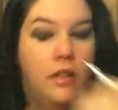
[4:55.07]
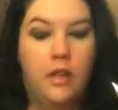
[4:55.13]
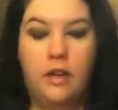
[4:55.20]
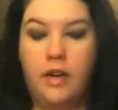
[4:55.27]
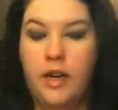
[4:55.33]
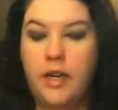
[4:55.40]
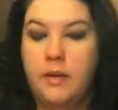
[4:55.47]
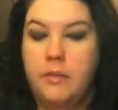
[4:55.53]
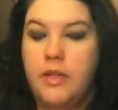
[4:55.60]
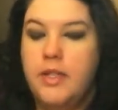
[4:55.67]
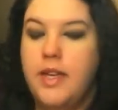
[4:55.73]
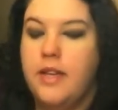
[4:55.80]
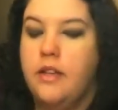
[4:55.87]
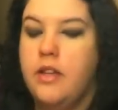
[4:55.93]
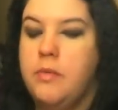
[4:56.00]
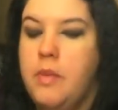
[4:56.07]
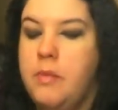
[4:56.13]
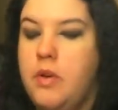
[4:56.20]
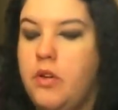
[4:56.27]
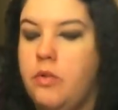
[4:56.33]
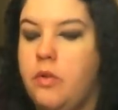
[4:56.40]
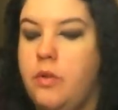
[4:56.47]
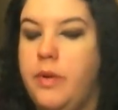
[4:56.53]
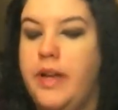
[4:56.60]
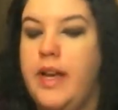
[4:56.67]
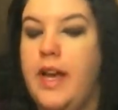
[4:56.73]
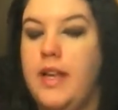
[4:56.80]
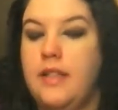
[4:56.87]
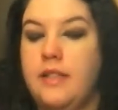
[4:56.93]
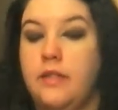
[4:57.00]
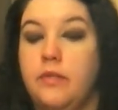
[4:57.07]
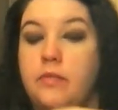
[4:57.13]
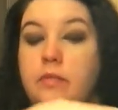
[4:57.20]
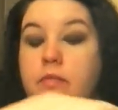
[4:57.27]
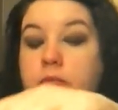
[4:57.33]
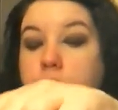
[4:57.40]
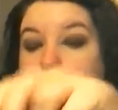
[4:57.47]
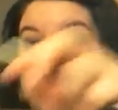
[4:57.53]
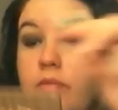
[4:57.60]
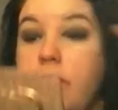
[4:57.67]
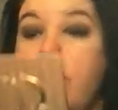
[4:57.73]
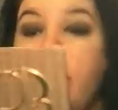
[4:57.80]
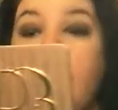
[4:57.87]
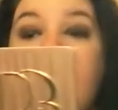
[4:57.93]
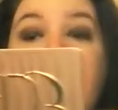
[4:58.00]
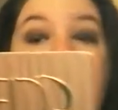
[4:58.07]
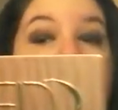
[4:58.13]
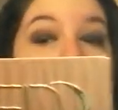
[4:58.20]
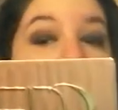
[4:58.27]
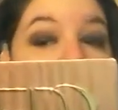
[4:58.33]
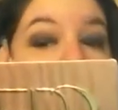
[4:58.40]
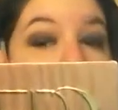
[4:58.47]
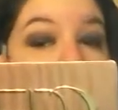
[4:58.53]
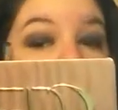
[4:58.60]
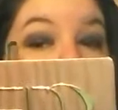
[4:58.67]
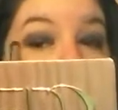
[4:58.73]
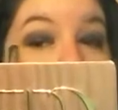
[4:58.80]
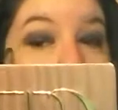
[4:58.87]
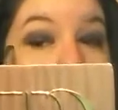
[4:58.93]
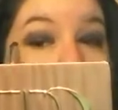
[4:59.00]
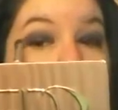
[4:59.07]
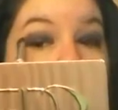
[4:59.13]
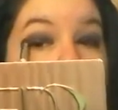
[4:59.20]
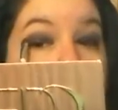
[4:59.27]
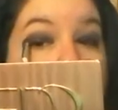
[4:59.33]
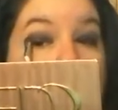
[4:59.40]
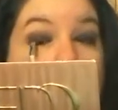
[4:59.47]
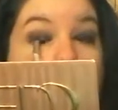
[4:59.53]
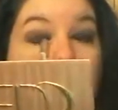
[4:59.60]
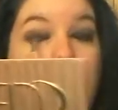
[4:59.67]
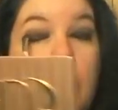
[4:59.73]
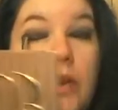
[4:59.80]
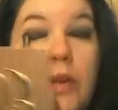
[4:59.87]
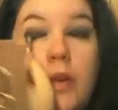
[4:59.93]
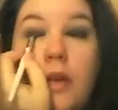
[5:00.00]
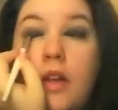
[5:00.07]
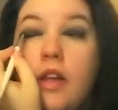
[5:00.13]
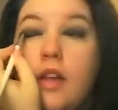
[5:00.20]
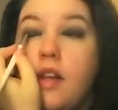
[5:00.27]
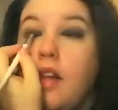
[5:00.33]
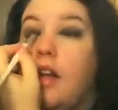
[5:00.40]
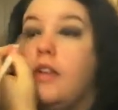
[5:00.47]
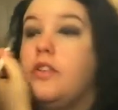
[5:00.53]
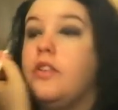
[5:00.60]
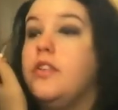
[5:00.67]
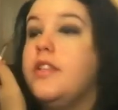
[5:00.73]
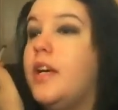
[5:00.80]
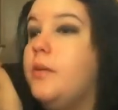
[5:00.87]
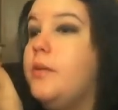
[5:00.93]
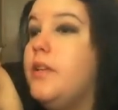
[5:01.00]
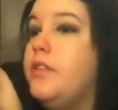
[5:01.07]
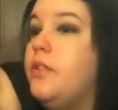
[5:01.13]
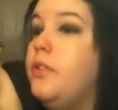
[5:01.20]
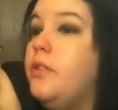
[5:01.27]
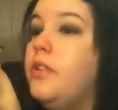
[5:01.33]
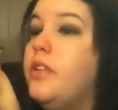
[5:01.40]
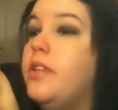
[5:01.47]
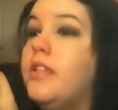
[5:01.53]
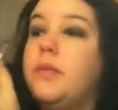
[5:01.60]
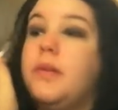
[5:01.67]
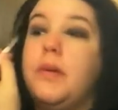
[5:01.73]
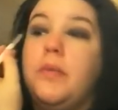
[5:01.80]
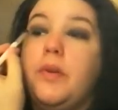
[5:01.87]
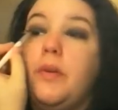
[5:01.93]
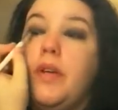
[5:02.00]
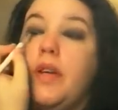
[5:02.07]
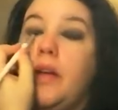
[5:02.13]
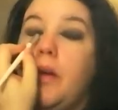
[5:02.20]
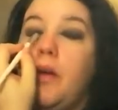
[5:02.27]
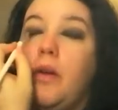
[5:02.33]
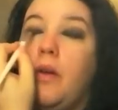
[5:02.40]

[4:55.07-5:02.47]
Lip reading: Alright, and I'm going to take a look in the mirror real quick, guys. Because I'm just doing this from the screen. I'll turn sideways so you can see what I'm doing.